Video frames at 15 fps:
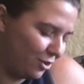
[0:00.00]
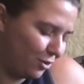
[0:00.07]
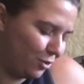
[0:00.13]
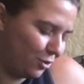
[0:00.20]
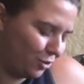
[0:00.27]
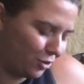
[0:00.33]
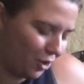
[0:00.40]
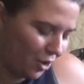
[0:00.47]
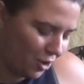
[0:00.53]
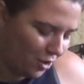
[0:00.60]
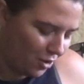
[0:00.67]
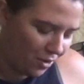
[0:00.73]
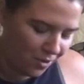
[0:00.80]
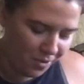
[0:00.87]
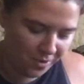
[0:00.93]

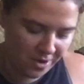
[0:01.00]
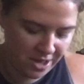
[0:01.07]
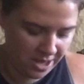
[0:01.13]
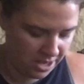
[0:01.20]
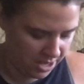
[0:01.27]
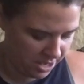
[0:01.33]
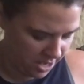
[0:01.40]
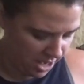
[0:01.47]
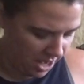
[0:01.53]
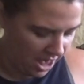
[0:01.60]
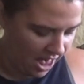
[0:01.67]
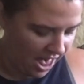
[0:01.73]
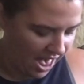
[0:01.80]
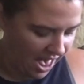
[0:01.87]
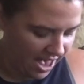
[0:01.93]
So
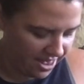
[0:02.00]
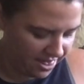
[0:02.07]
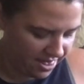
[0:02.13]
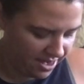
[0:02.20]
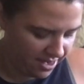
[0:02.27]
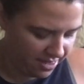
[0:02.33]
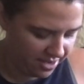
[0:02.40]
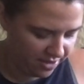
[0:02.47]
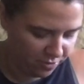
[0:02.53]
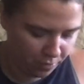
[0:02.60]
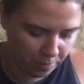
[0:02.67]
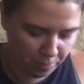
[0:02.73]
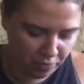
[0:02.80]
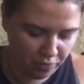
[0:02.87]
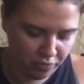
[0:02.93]
I think these
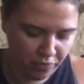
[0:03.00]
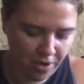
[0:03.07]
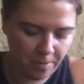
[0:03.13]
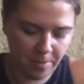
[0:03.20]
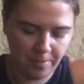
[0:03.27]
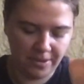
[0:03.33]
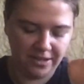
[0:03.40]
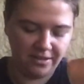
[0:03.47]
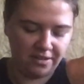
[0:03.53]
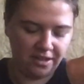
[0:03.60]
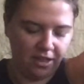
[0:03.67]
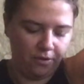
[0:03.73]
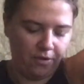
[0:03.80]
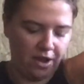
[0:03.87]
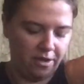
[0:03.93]
will probably
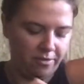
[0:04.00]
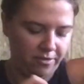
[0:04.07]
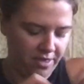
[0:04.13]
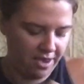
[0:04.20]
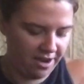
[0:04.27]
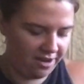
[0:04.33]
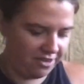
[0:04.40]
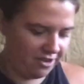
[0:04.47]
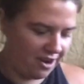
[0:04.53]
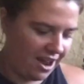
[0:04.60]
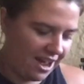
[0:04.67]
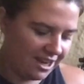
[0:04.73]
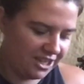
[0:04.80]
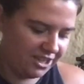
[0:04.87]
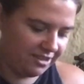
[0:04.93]
sell around there. They're
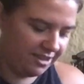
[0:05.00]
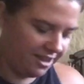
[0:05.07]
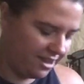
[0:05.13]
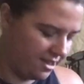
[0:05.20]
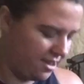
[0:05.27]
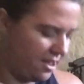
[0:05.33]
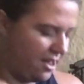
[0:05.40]
actually